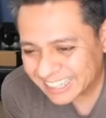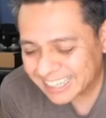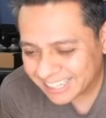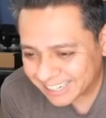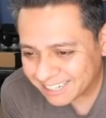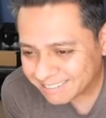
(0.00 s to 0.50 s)

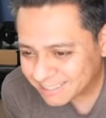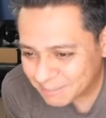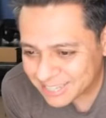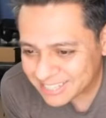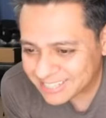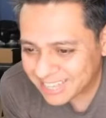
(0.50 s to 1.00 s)
Elon was
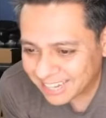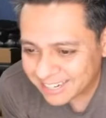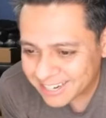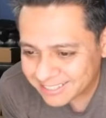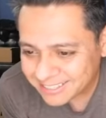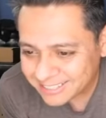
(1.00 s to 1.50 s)
pissed. How do you
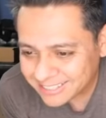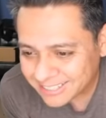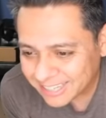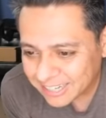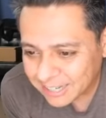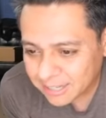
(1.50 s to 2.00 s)
know? Did you see
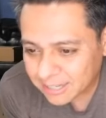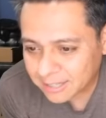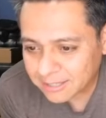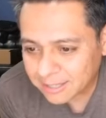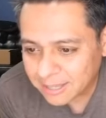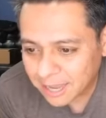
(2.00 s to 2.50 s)
that?
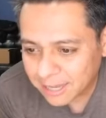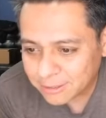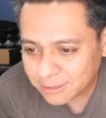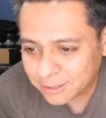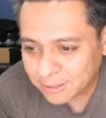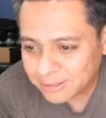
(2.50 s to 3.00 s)
The guy who
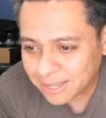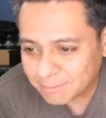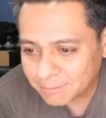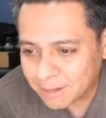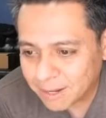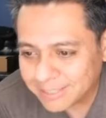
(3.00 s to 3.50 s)
threw
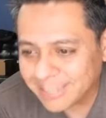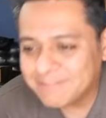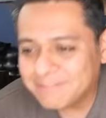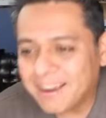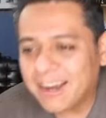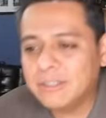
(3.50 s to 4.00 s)
that ball getting
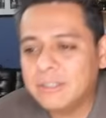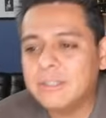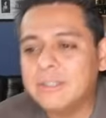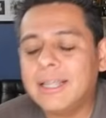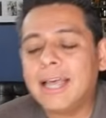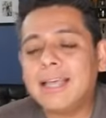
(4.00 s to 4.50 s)
fired.
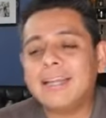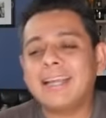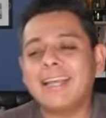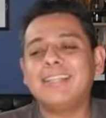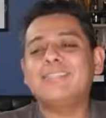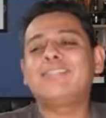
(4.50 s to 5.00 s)
Dude,
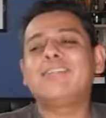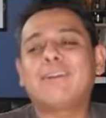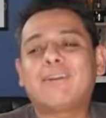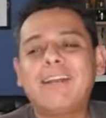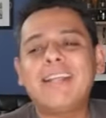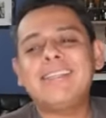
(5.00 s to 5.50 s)
it's so
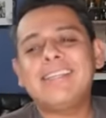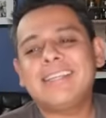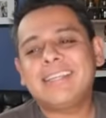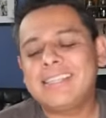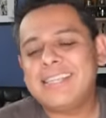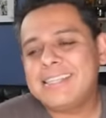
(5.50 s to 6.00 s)
crazy
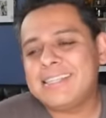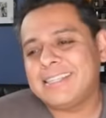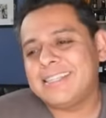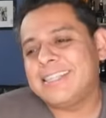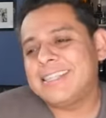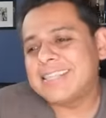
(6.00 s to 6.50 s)
because he's
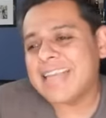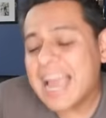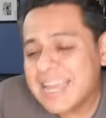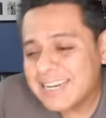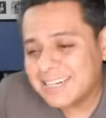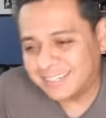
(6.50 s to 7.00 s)
the
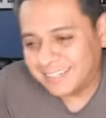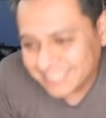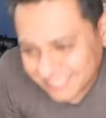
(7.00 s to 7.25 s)
designer.